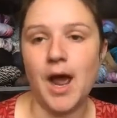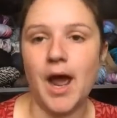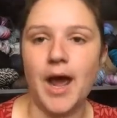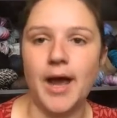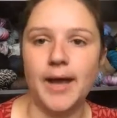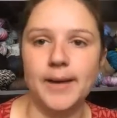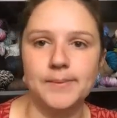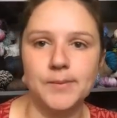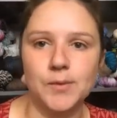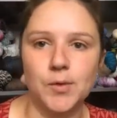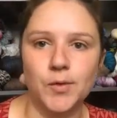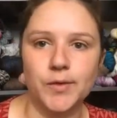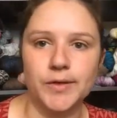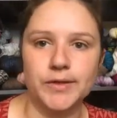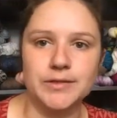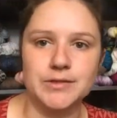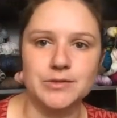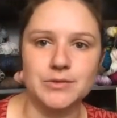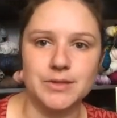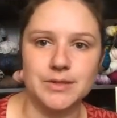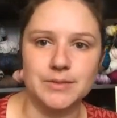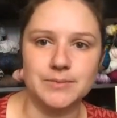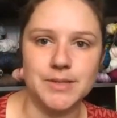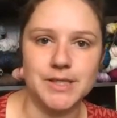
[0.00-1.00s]
I'm going
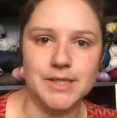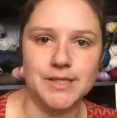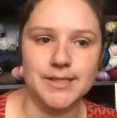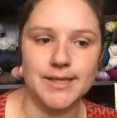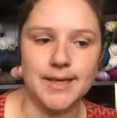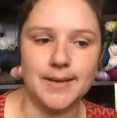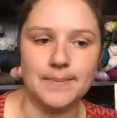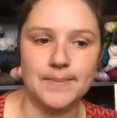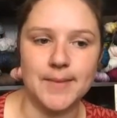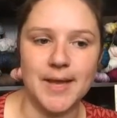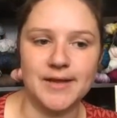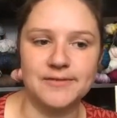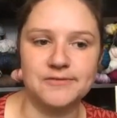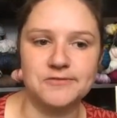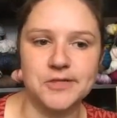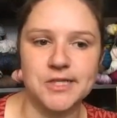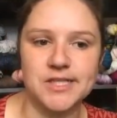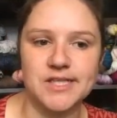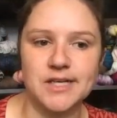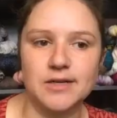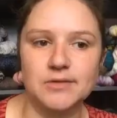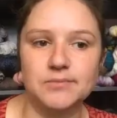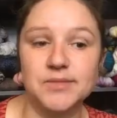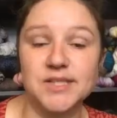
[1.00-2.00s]
to email them and
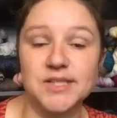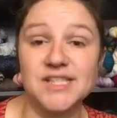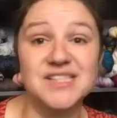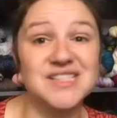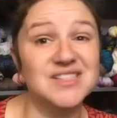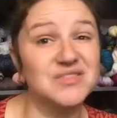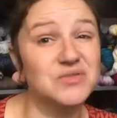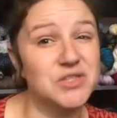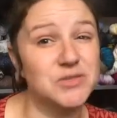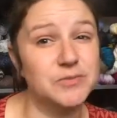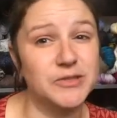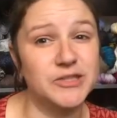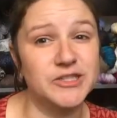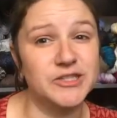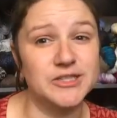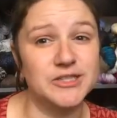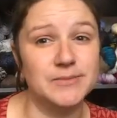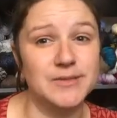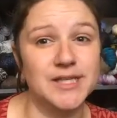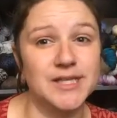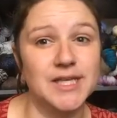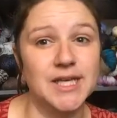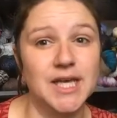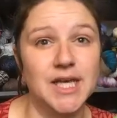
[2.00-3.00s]
find out because it was supposed
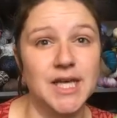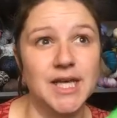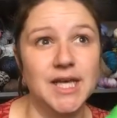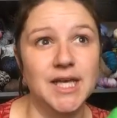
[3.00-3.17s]
to be